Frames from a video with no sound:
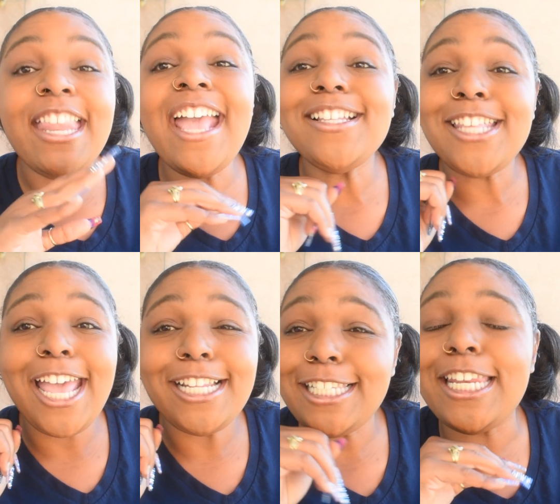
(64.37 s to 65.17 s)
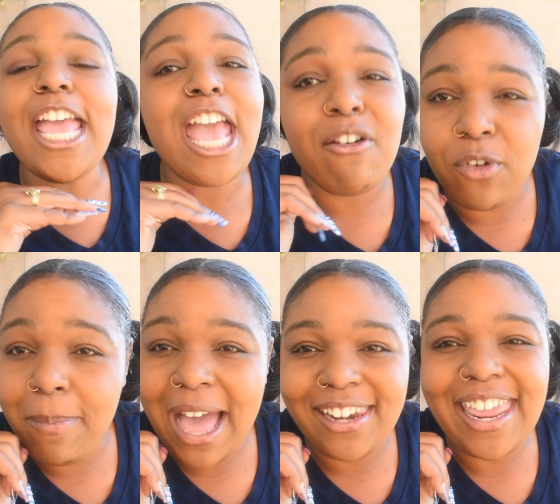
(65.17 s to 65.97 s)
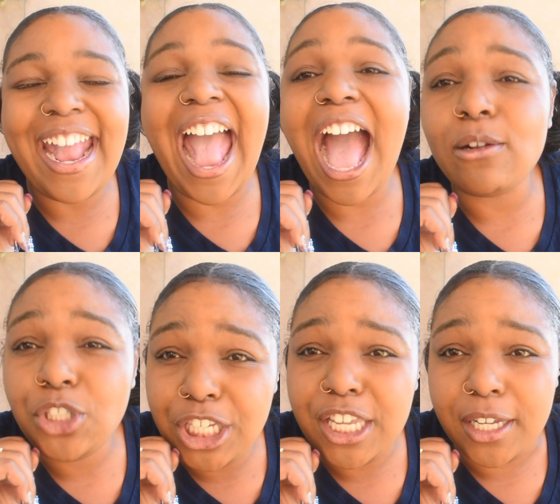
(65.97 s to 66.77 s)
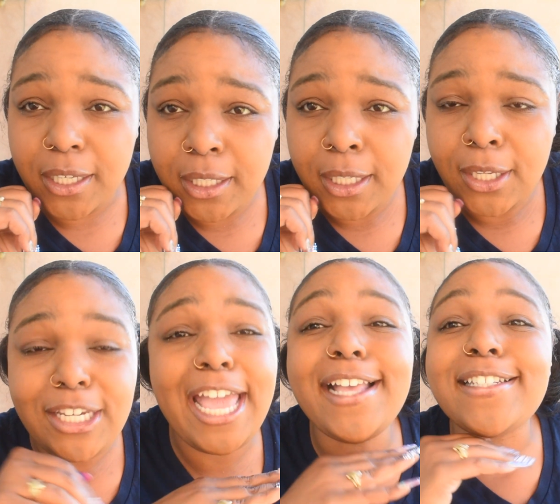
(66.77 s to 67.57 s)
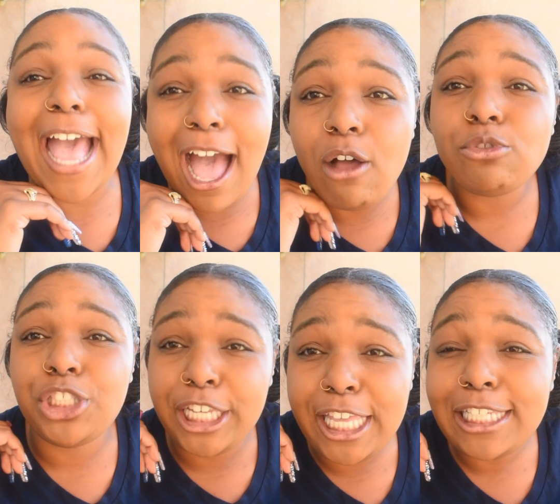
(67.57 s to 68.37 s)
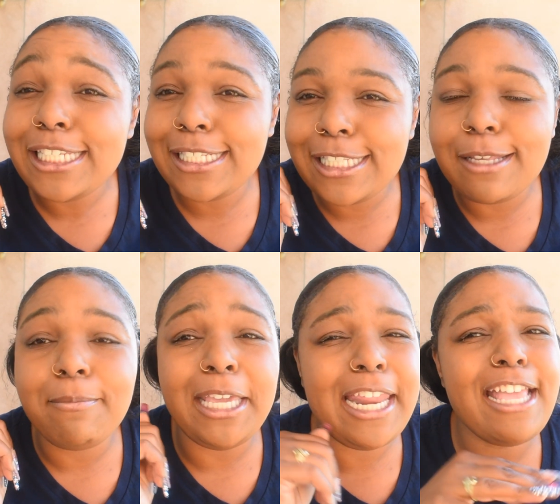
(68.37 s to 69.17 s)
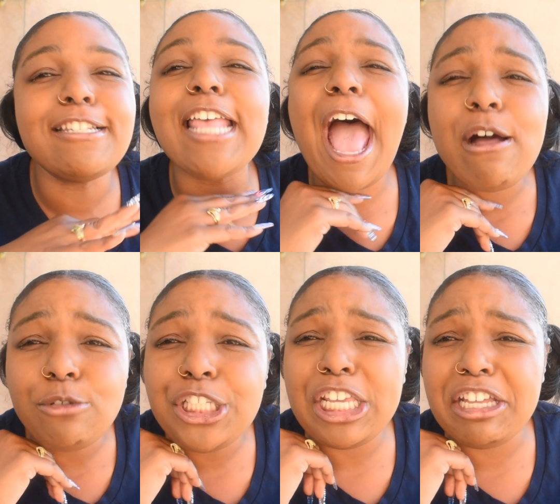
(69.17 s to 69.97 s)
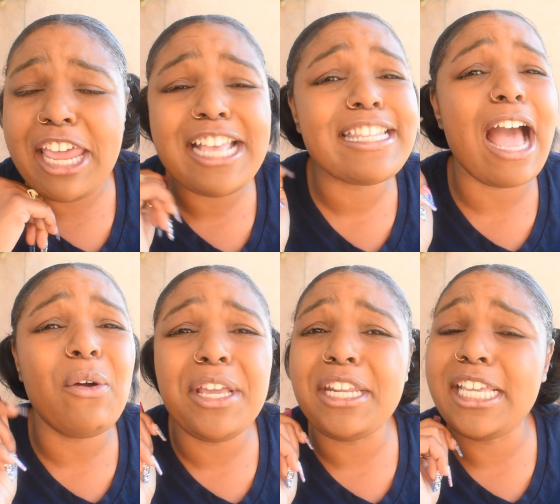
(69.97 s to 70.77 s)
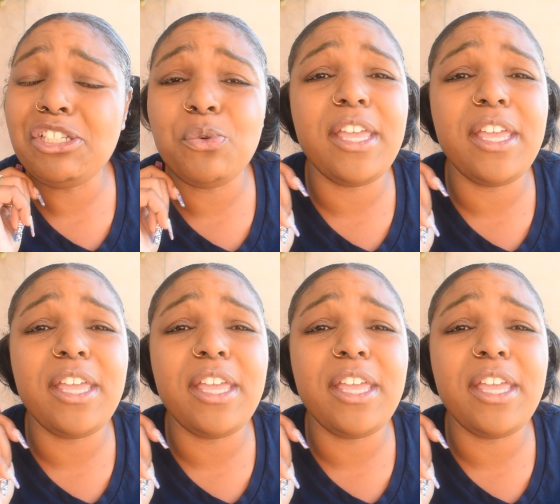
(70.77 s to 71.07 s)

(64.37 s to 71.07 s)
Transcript: They is canceling everybody. They out here. They is out here. Listen to me. They is out here. They is out here to get you.